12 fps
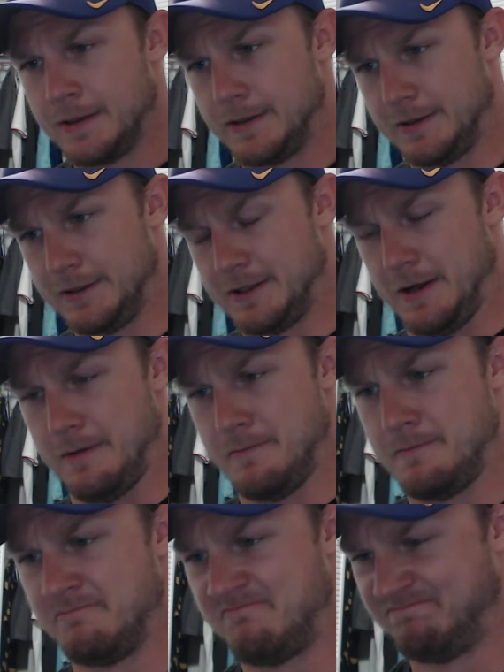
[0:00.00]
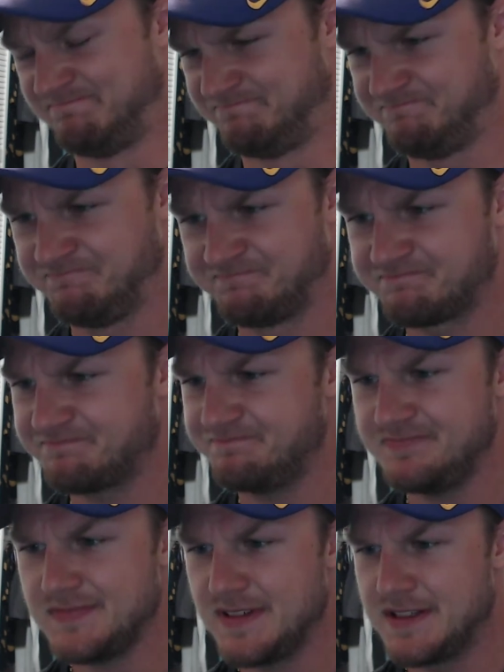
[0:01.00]
Um,
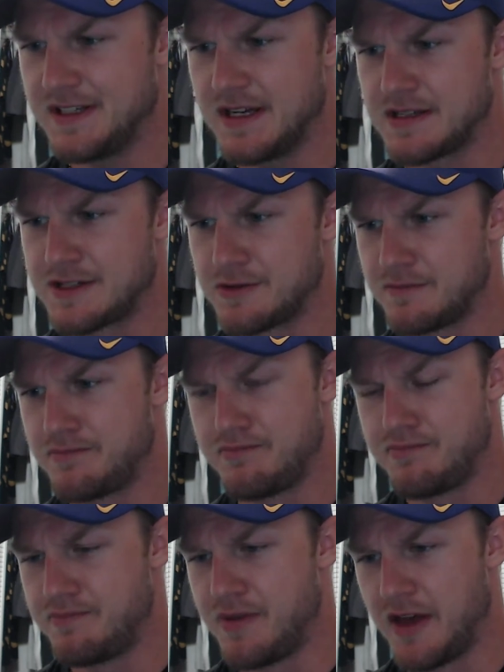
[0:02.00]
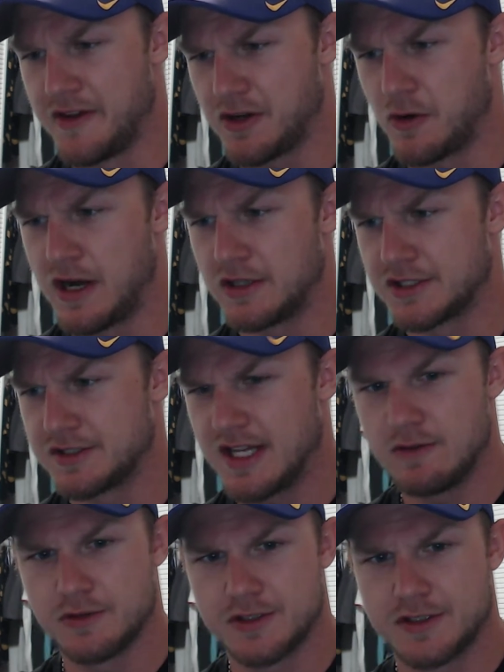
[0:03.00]
yeah, so I think Ohio State
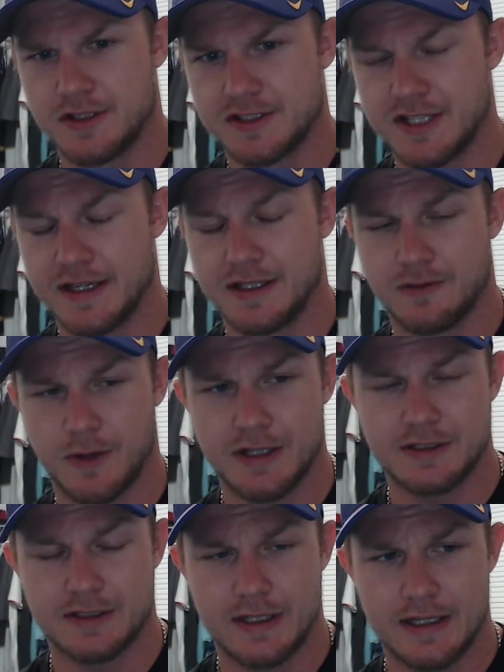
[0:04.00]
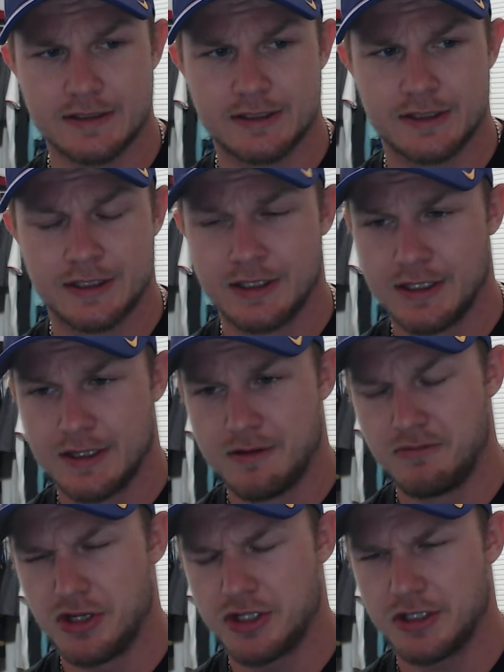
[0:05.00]
was the second ranked class.
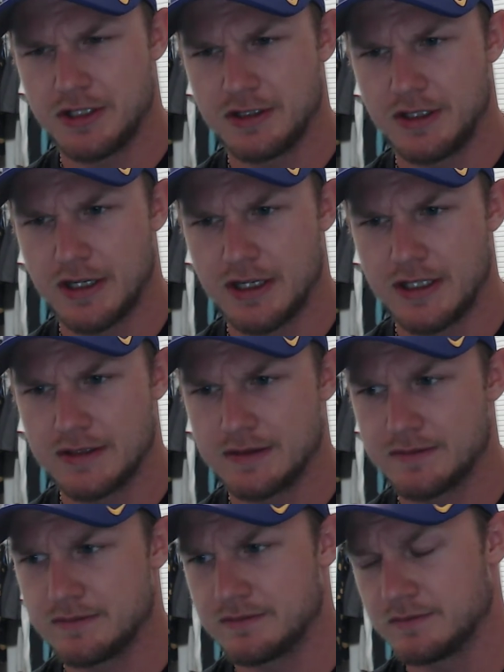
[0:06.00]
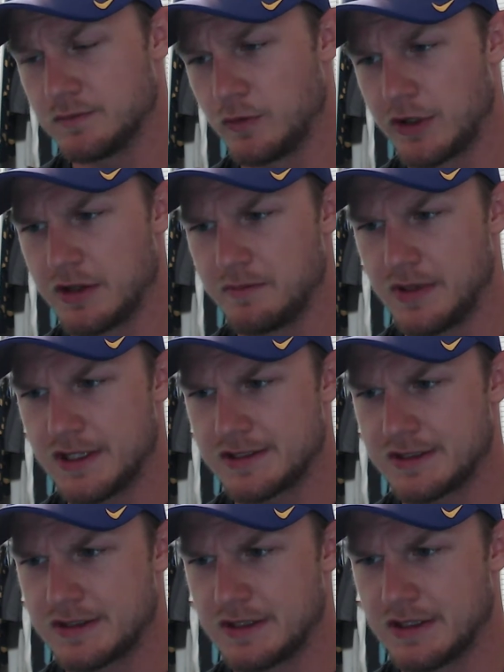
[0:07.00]
Michigan got one of the
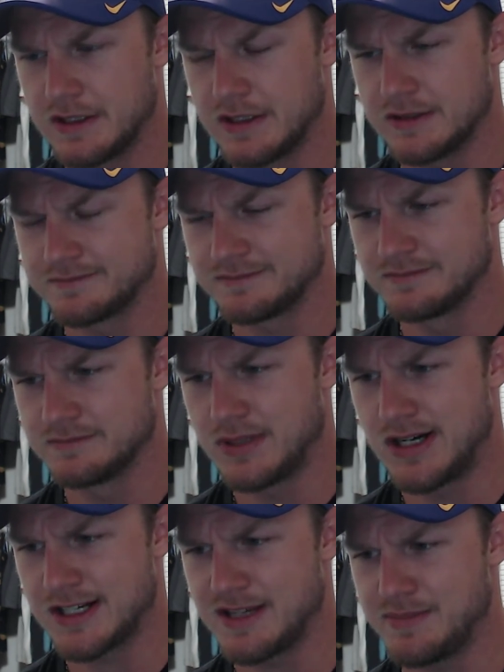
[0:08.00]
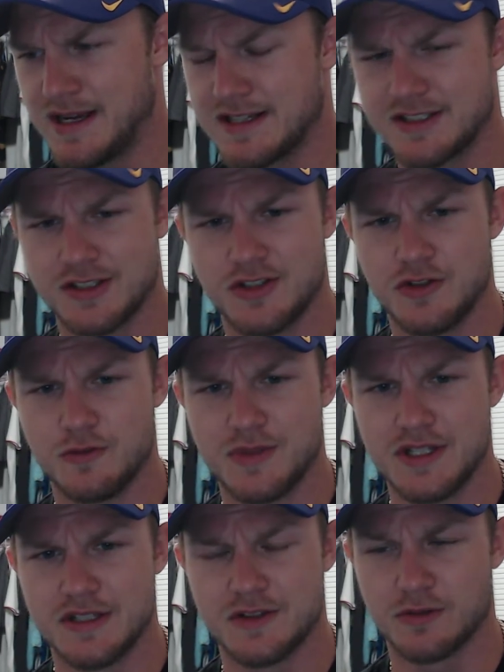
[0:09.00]
best uh, pocket passing
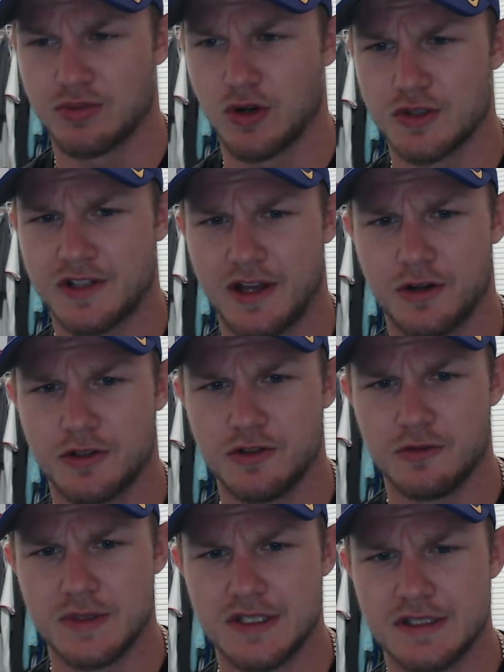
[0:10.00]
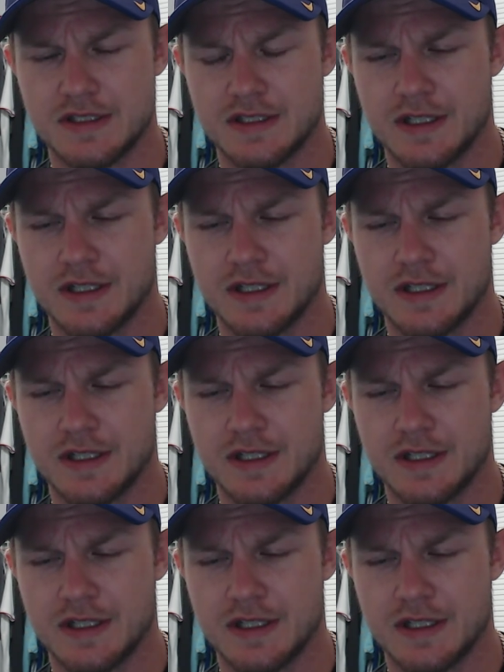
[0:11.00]
QBs or pro style QBs